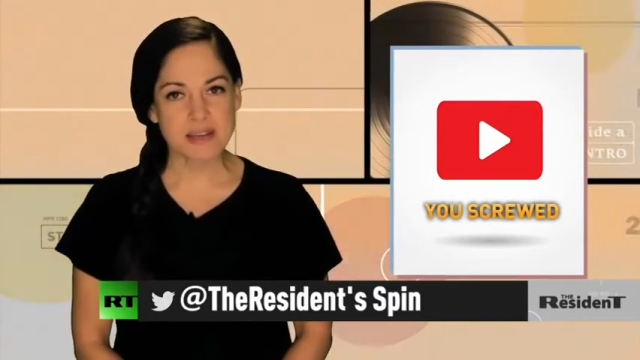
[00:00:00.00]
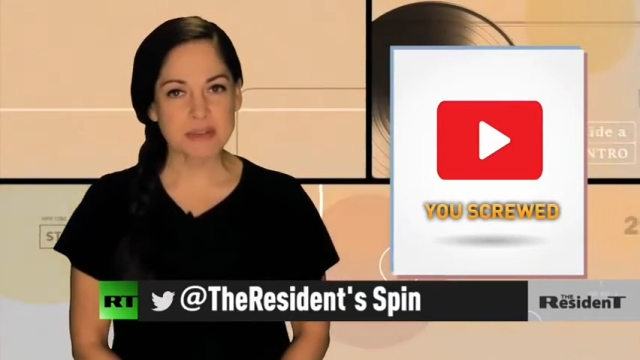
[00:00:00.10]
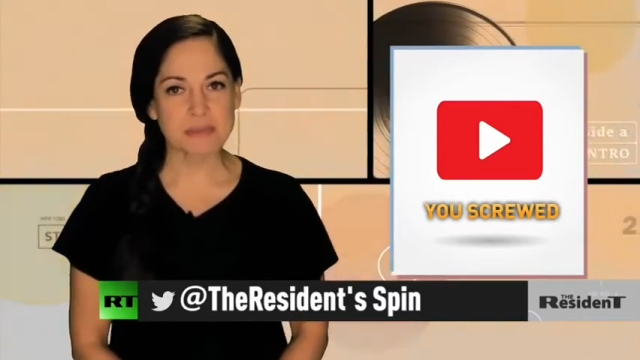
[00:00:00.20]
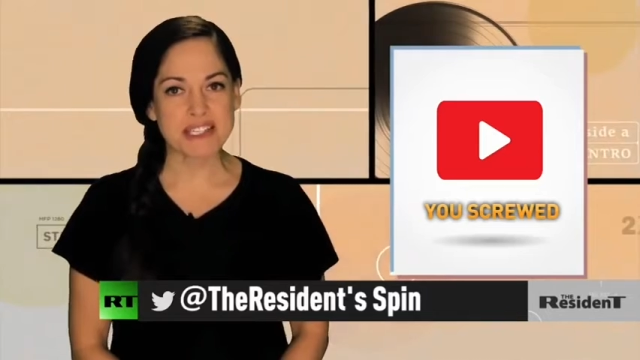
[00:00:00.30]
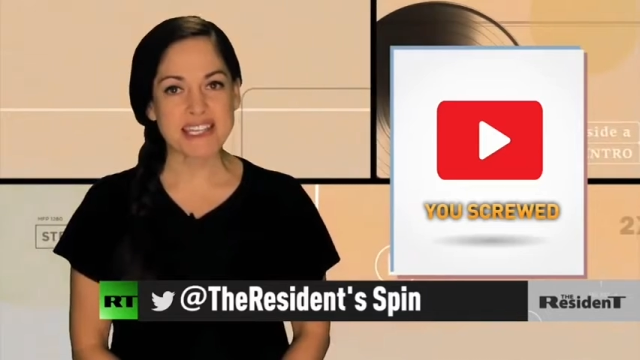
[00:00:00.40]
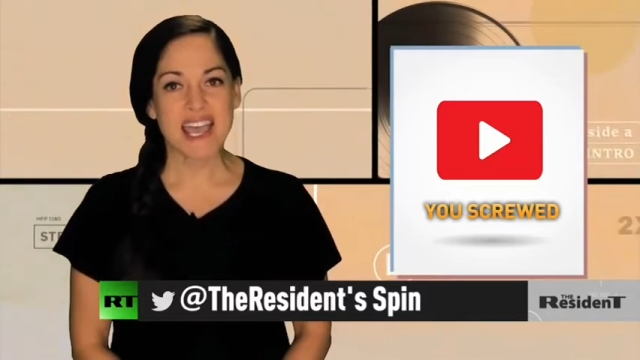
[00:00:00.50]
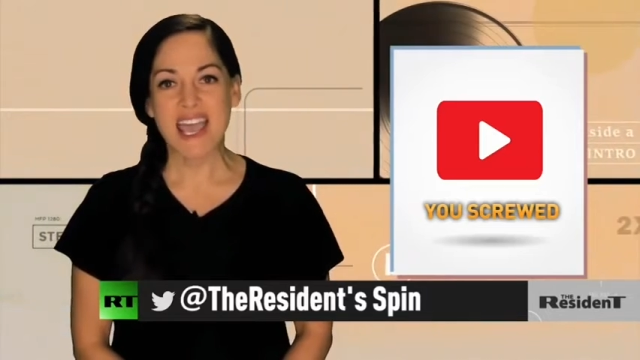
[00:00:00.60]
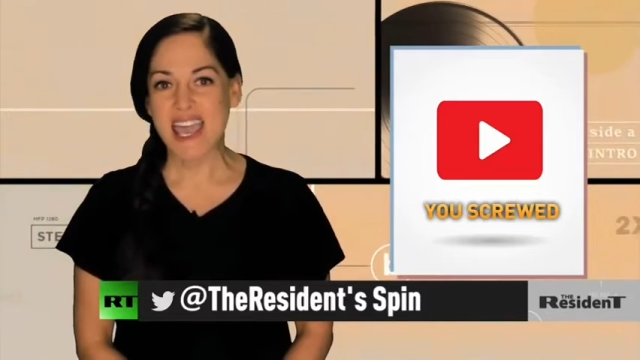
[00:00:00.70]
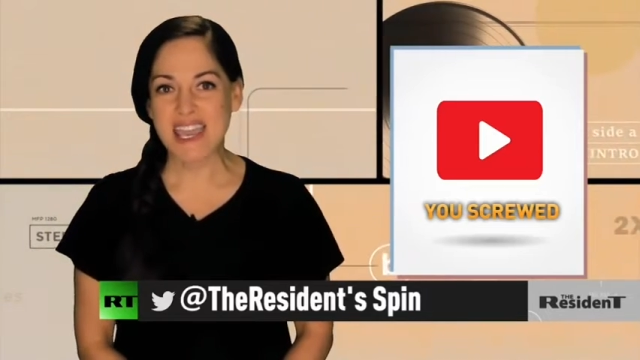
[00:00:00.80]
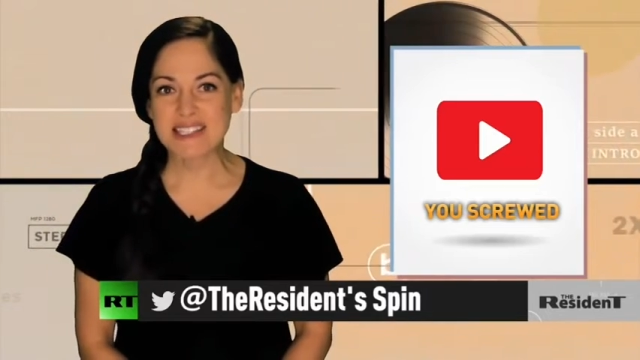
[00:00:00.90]
implement
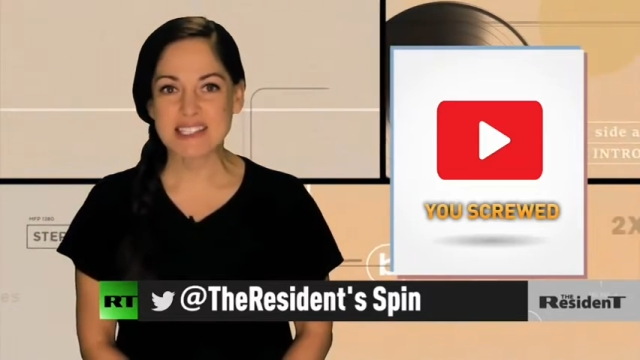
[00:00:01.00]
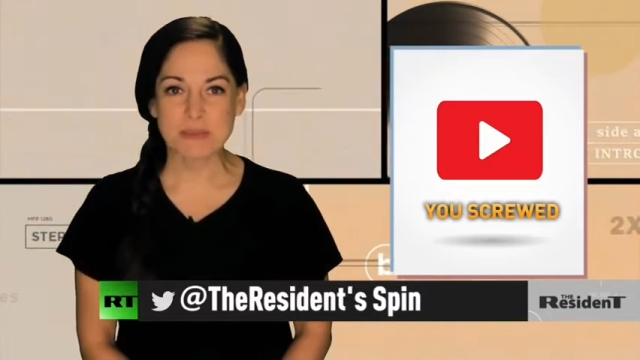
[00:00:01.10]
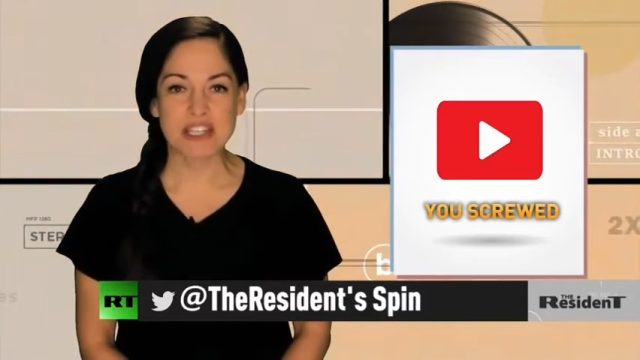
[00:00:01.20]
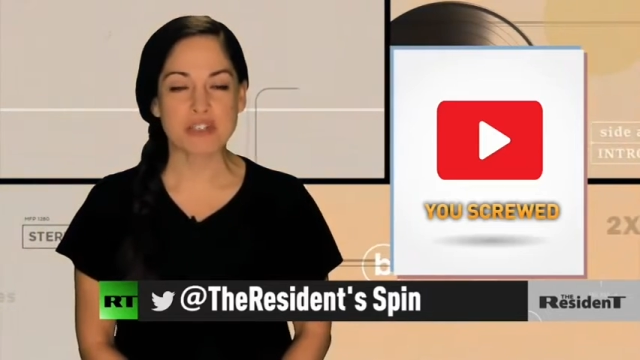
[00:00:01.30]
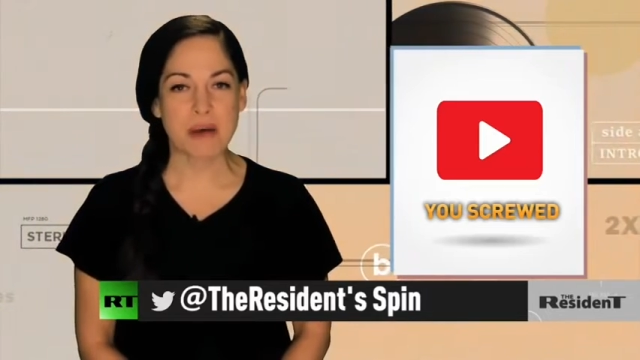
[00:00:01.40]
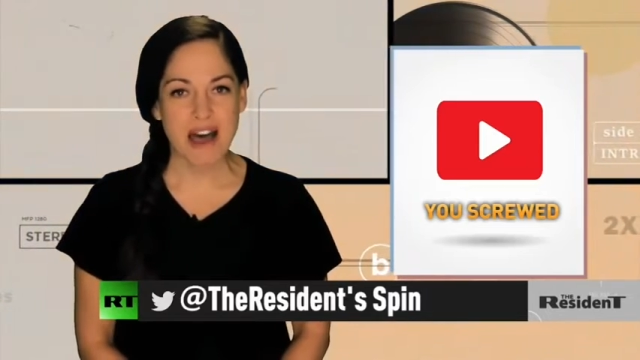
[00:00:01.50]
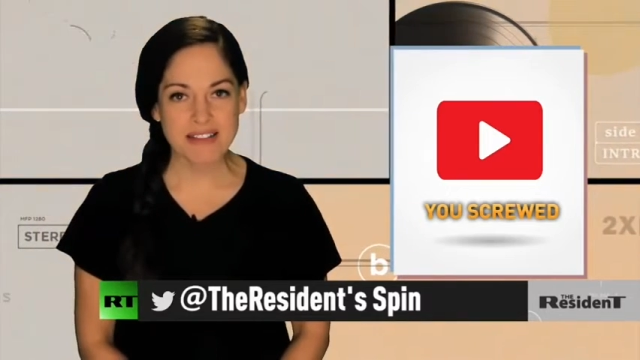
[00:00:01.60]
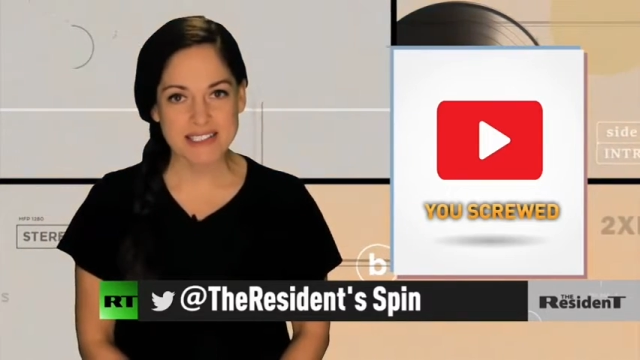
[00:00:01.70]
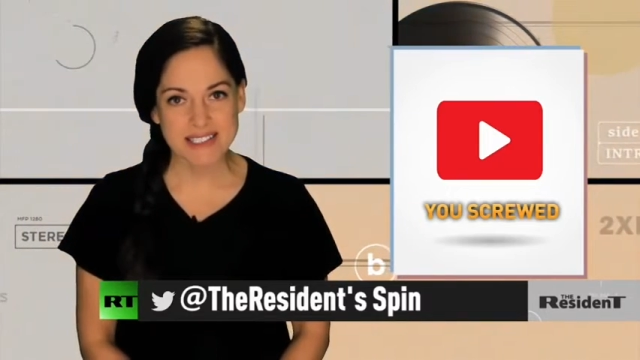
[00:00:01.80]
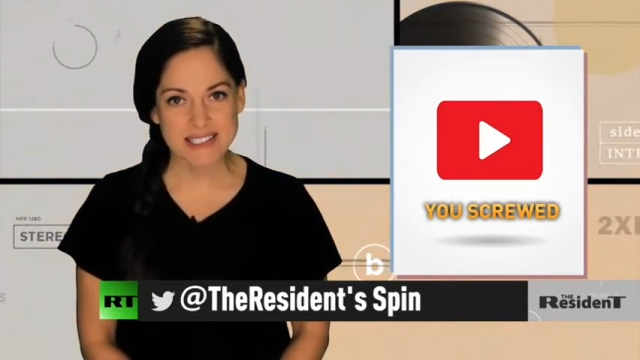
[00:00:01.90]
hate speech
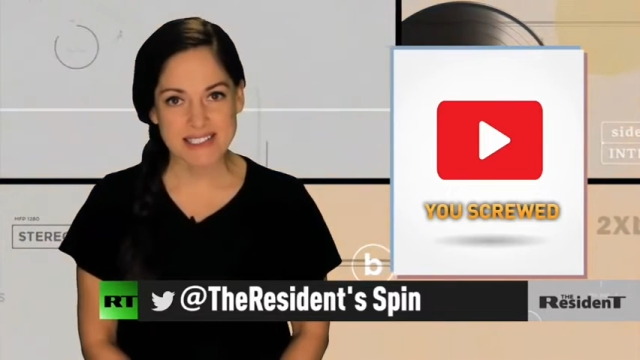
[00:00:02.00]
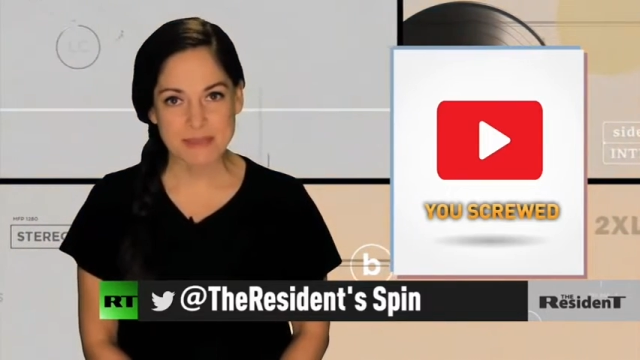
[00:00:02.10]
policies.